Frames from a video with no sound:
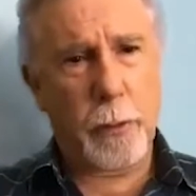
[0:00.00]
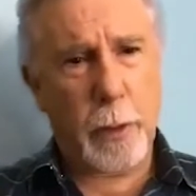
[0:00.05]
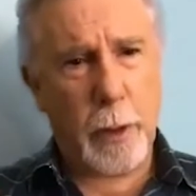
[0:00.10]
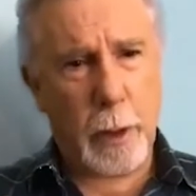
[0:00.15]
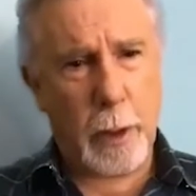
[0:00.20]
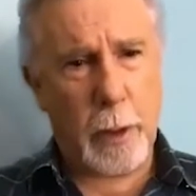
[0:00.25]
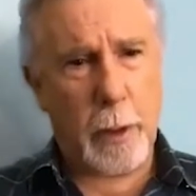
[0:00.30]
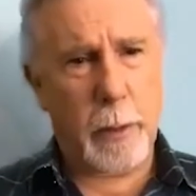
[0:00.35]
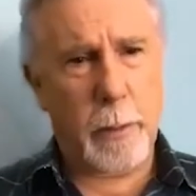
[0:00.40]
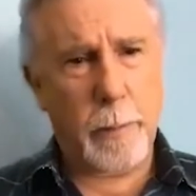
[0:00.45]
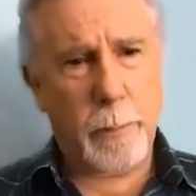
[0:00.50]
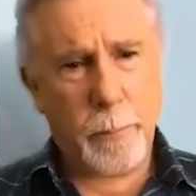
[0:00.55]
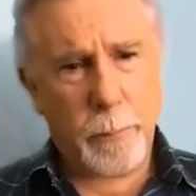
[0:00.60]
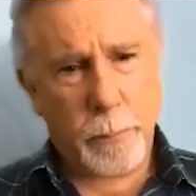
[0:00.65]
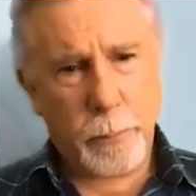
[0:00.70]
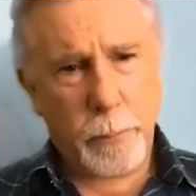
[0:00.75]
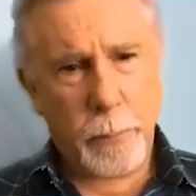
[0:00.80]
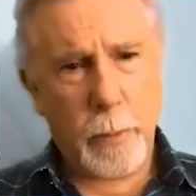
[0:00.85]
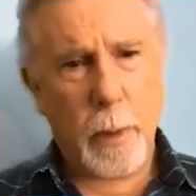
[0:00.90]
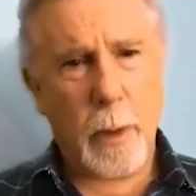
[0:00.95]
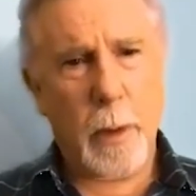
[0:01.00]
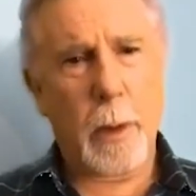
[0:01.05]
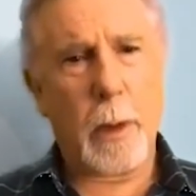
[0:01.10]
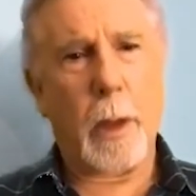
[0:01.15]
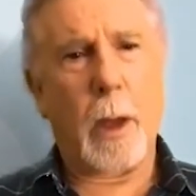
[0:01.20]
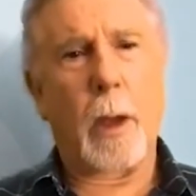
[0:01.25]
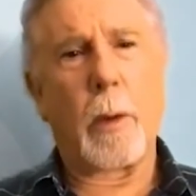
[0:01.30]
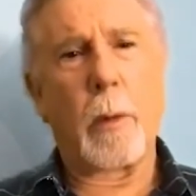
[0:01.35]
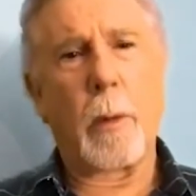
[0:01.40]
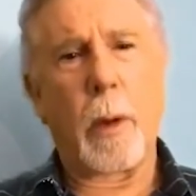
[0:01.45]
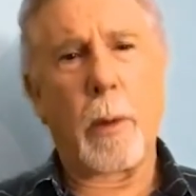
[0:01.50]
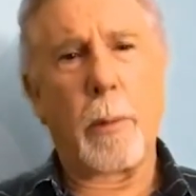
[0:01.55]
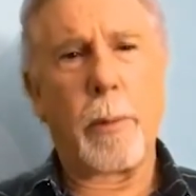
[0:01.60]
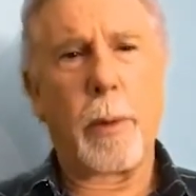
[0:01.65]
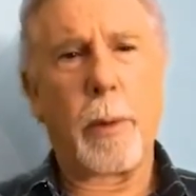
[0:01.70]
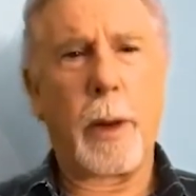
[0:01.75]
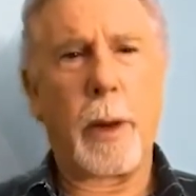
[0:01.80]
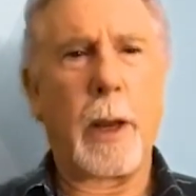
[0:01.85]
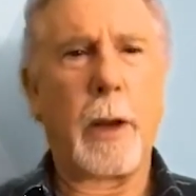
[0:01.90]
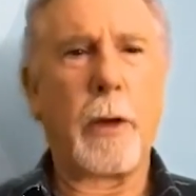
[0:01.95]
in
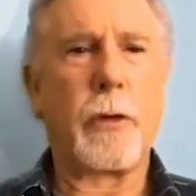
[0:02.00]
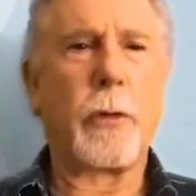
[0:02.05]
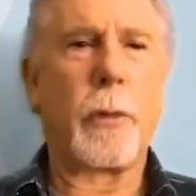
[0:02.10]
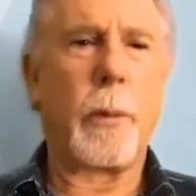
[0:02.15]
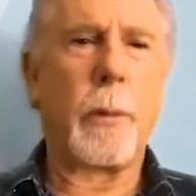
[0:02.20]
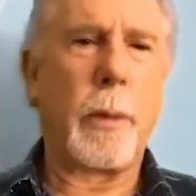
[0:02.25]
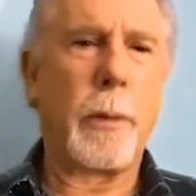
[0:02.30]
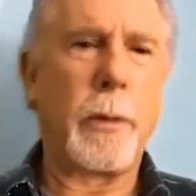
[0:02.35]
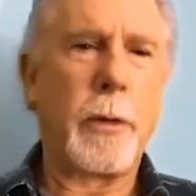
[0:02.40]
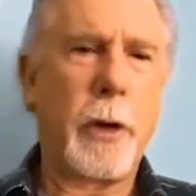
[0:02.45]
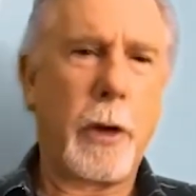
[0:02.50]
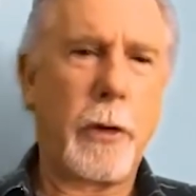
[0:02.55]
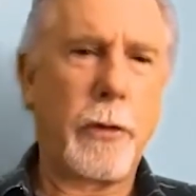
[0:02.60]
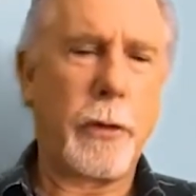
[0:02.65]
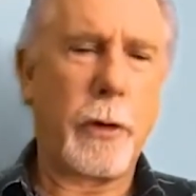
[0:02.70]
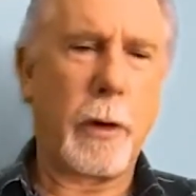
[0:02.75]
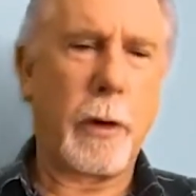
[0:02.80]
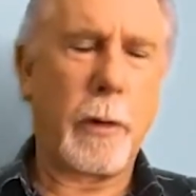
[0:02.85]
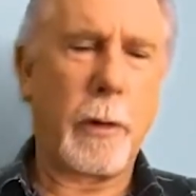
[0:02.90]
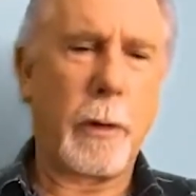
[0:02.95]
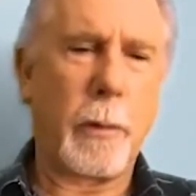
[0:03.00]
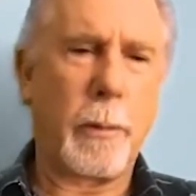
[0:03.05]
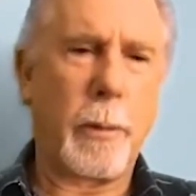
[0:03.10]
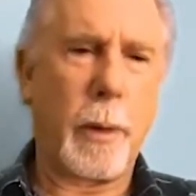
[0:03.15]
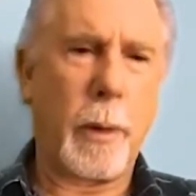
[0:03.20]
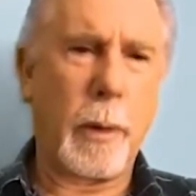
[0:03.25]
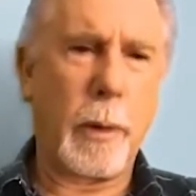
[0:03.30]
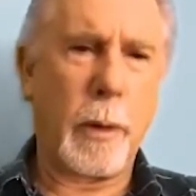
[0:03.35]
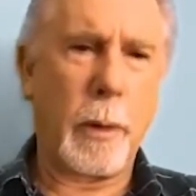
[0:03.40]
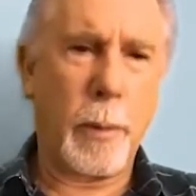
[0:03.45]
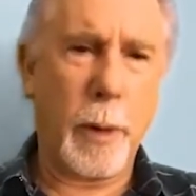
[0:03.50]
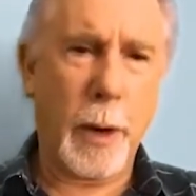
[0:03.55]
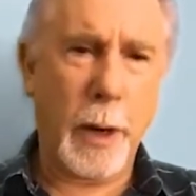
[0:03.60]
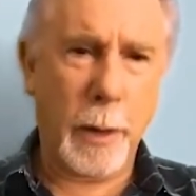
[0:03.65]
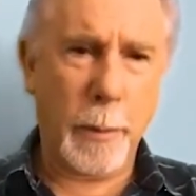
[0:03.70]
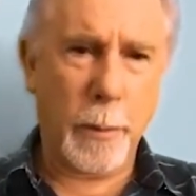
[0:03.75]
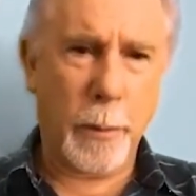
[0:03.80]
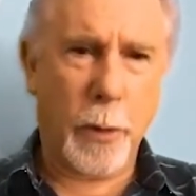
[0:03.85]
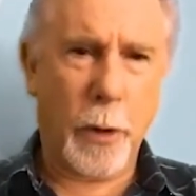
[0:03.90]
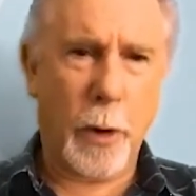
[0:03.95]
blends when we're testing the
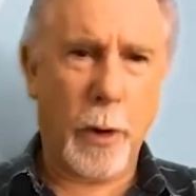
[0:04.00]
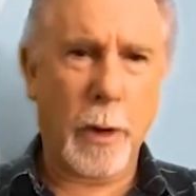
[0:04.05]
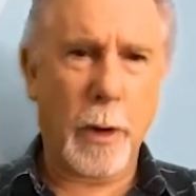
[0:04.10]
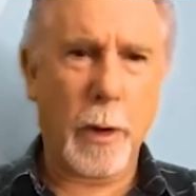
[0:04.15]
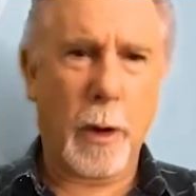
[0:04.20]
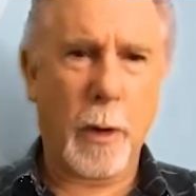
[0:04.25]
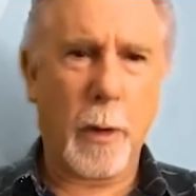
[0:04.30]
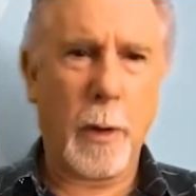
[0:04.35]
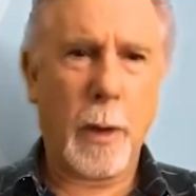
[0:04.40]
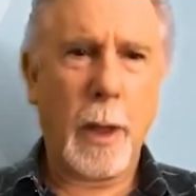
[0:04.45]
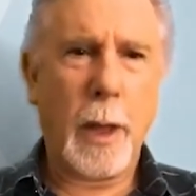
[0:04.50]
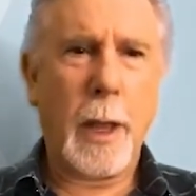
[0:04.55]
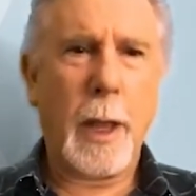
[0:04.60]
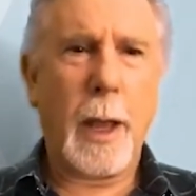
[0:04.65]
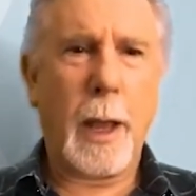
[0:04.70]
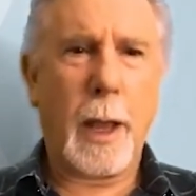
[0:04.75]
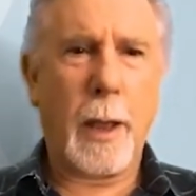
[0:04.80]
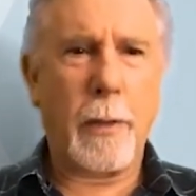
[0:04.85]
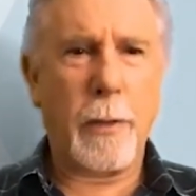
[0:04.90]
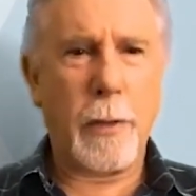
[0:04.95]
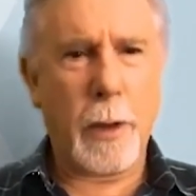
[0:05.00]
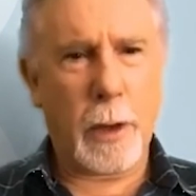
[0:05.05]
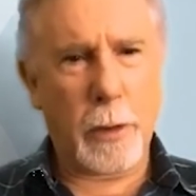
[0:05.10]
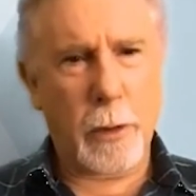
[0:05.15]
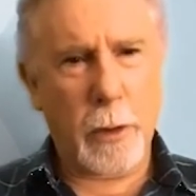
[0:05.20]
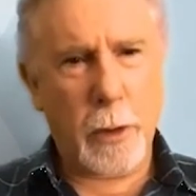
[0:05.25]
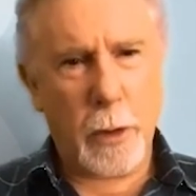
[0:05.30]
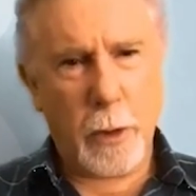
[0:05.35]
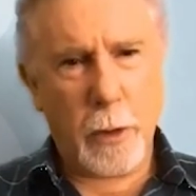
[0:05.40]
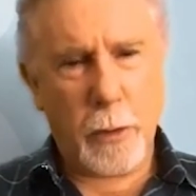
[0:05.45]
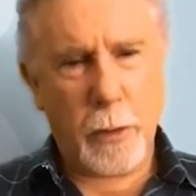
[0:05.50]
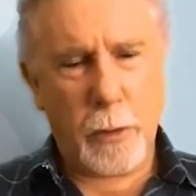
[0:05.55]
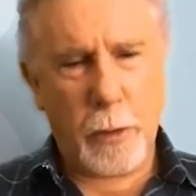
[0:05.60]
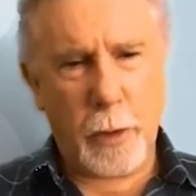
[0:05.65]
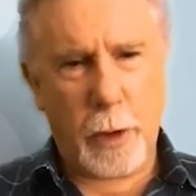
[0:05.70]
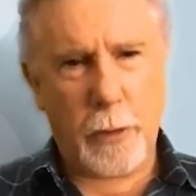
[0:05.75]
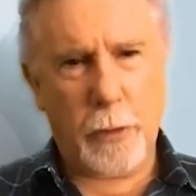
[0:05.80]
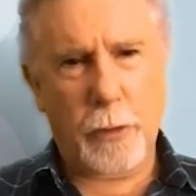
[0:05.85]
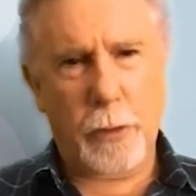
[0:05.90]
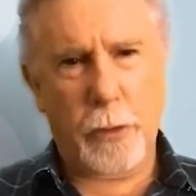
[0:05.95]
blending protocol, and then
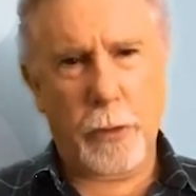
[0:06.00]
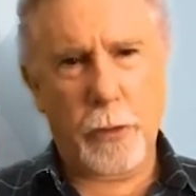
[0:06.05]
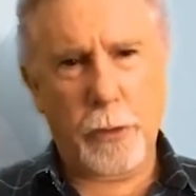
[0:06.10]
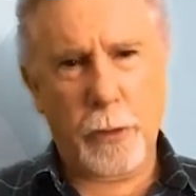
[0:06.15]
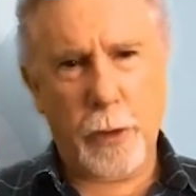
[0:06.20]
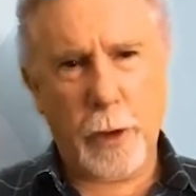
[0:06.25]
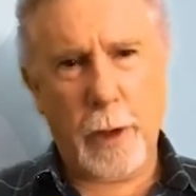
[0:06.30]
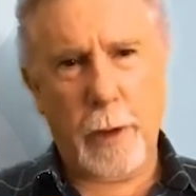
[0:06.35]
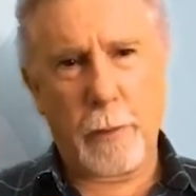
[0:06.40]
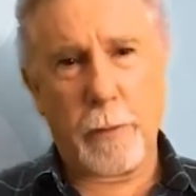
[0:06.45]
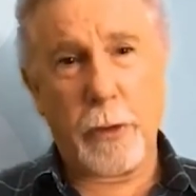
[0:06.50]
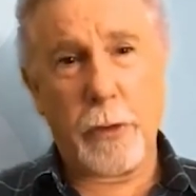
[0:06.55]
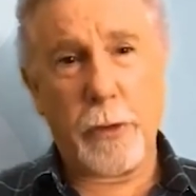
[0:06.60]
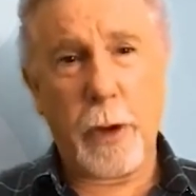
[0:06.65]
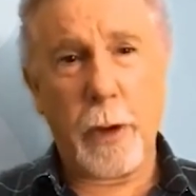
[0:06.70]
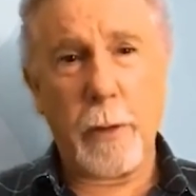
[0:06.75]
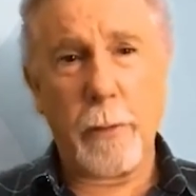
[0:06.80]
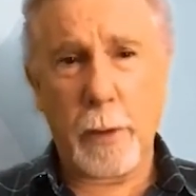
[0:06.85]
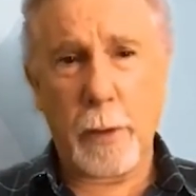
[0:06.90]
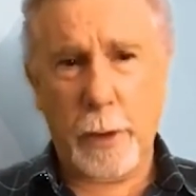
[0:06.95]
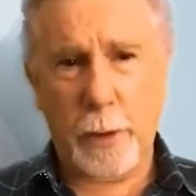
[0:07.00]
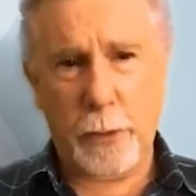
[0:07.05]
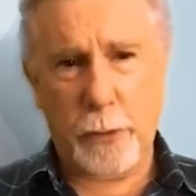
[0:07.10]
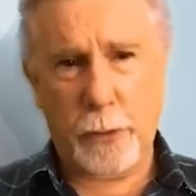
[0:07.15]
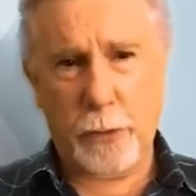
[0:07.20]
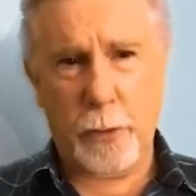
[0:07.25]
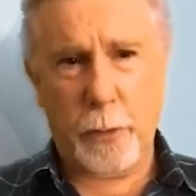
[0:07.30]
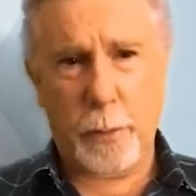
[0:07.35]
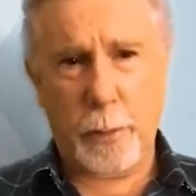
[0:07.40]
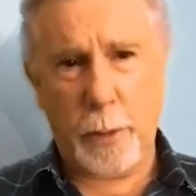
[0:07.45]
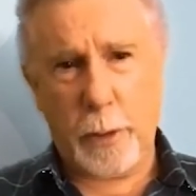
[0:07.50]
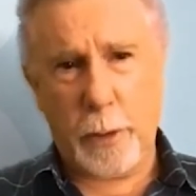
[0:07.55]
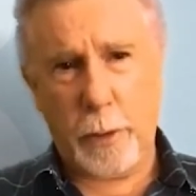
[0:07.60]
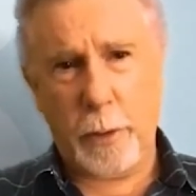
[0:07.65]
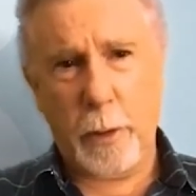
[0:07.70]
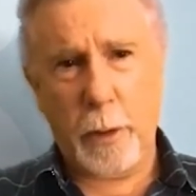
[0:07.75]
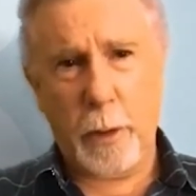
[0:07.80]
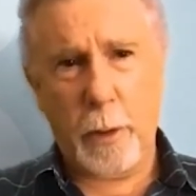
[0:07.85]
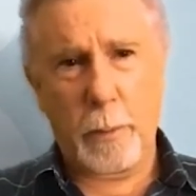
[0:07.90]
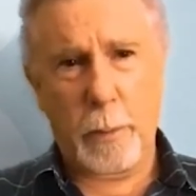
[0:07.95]
test to see if it's evenly
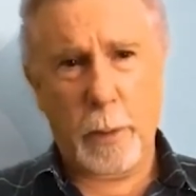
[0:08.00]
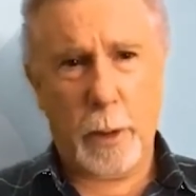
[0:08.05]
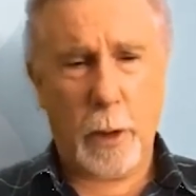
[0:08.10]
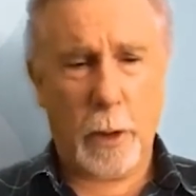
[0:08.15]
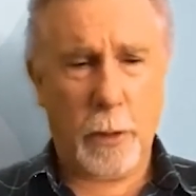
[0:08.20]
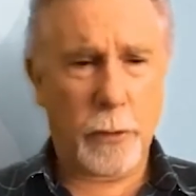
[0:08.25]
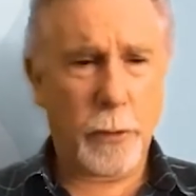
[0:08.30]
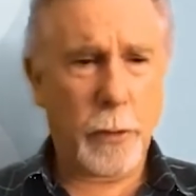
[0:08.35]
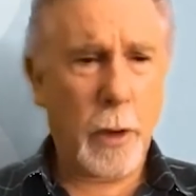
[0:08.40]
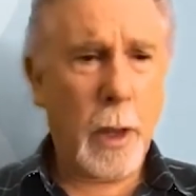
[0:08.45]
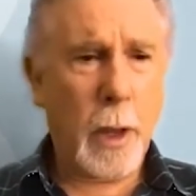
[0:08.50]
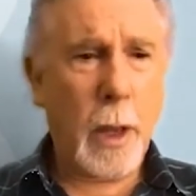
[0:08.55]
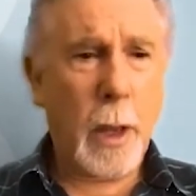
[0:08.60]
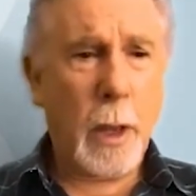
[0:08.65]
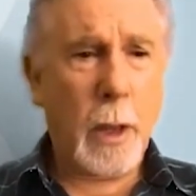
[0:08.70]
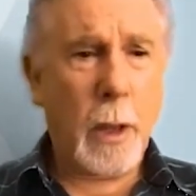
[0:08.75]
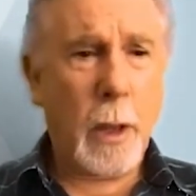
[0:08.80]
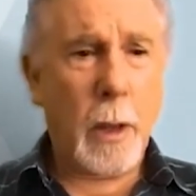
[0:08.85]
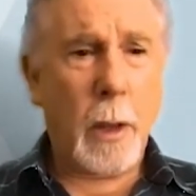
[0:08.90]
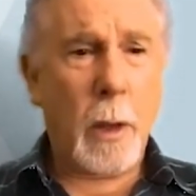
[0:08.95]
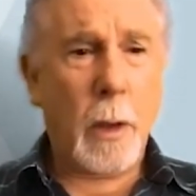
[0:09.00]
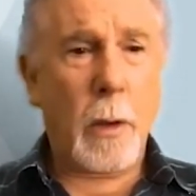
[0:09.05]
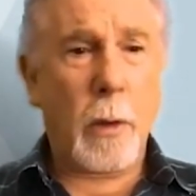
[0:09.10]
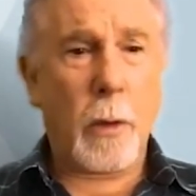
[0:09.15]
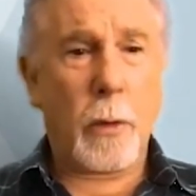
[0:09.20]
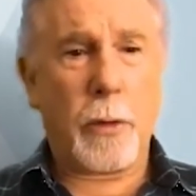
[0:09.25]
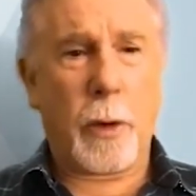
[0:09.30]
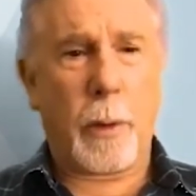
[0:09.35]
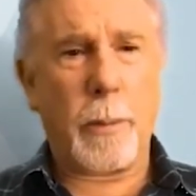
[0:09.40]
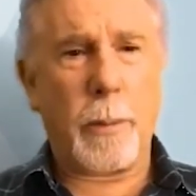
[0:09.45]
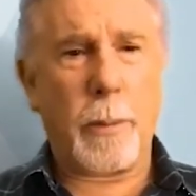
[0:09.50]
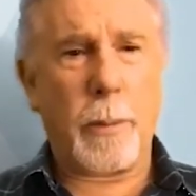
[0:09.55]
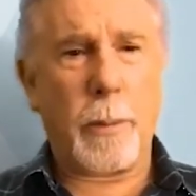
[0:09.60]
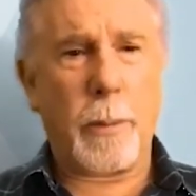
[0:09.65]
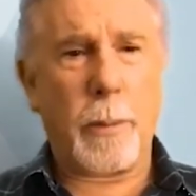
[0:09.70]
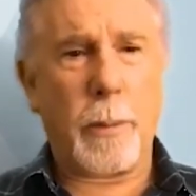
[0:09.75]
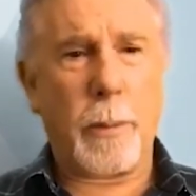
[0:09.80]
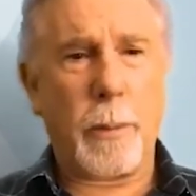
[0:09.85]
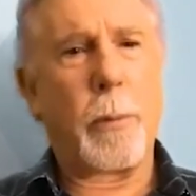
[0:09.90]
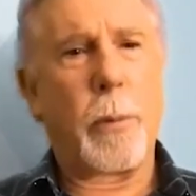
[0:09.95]
distributed, because we sometimes
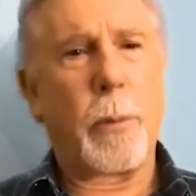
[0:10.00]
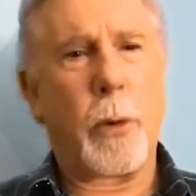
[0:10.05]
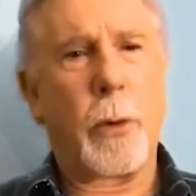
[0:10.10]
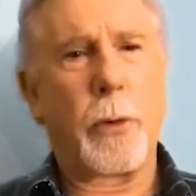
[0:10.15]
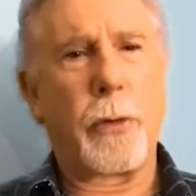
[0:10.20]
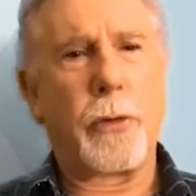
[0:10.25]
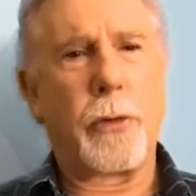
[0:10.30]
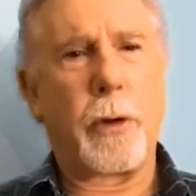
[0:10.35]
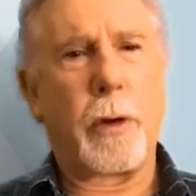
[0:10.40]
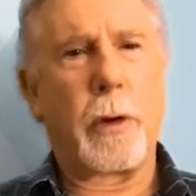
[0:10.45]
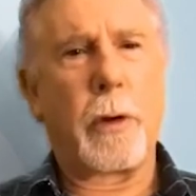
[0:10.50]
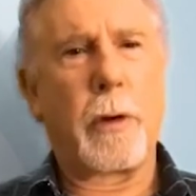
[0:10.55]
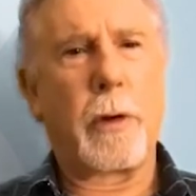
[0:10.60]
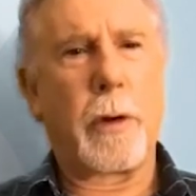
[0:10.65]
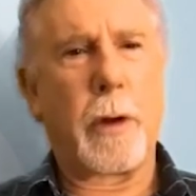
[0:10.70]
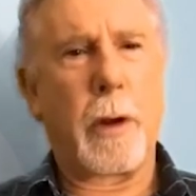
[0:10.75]
hear reports that